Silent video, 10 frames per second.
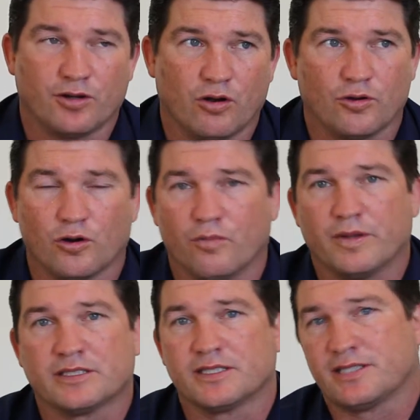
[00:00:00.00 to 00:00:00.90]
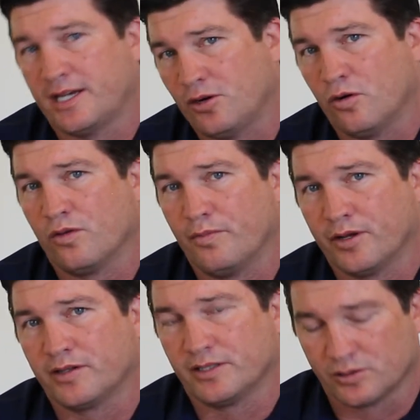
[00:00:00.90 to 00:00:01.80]
you own your own business and you own the
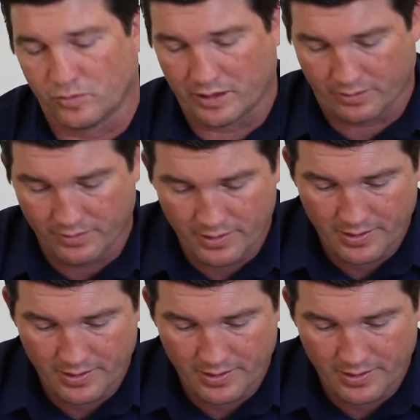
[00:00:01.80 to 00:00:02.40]
building as well.